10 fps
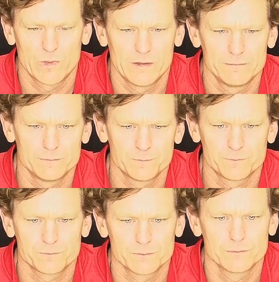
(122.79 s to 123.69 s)
the
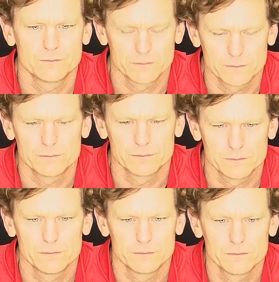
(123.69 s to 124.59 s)
experience, the game
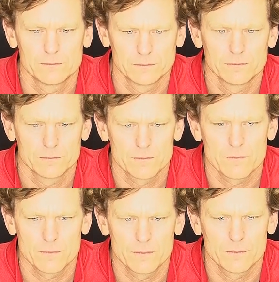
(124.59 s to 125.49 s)
experience they have, how
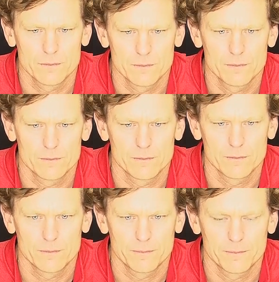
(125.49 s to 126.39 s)
much, how
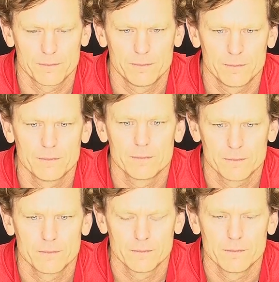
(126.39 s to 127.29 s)
evident is
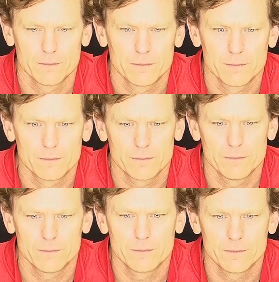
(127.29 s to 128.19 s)
that as you see
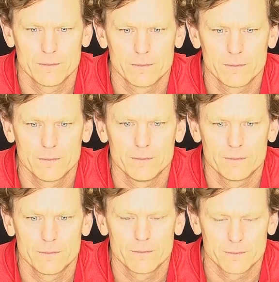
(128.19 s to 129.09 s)
them out there on the field
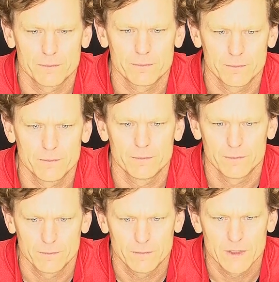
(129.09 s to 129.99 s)
right now, and how much does that
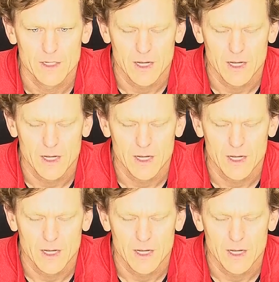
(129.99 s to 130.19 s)
help them?